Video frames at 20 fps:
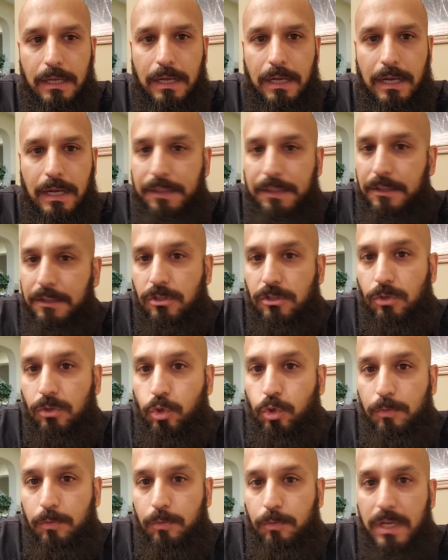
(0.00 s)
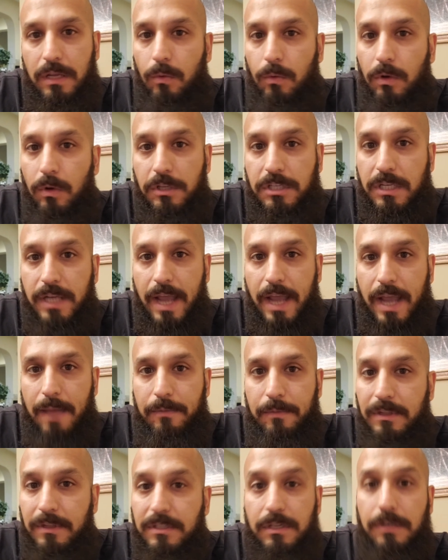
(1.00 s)
And then social media, what's going to
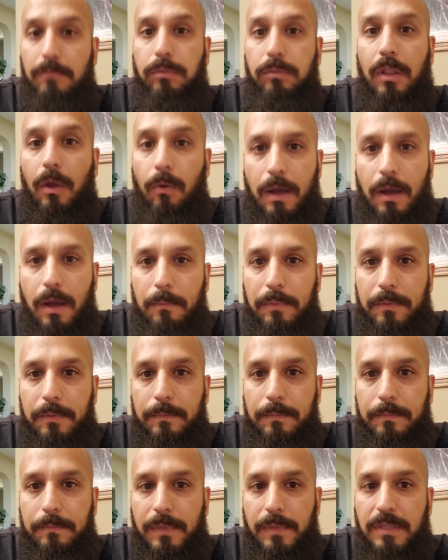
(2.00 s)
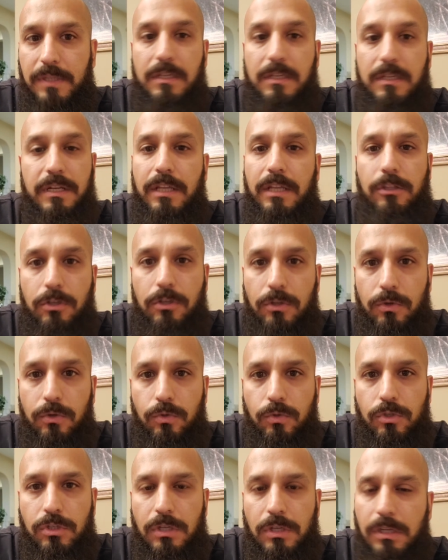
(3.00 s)
happen? It's going to blow up. It's going to hit the
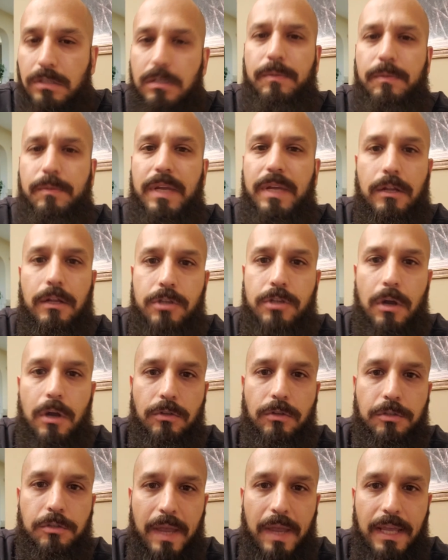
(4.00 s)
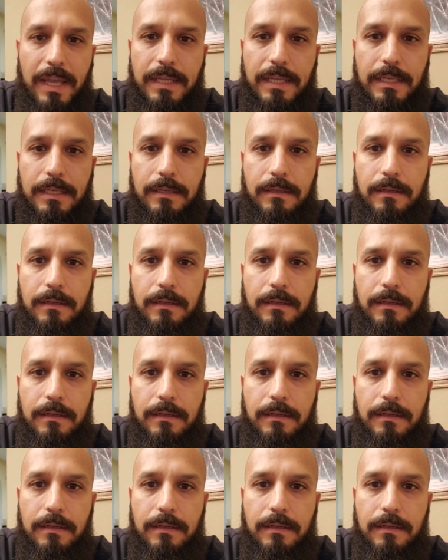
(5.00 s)
news. It's going to be on Charles Payne,